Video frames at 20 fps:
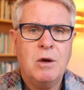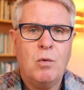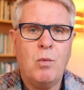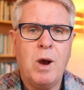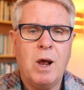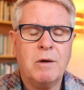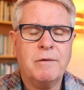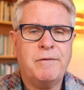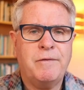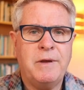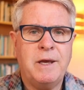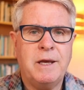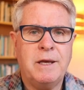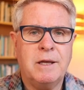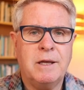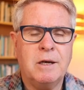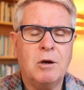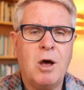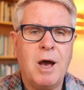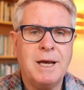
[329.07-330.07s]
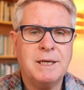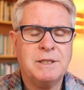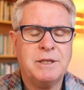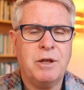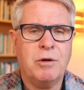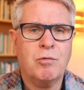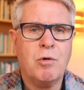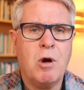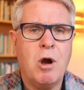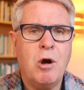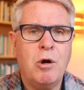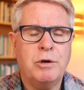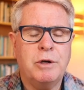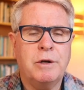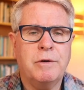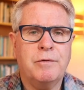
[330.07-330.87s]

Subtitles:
welfare lies their own.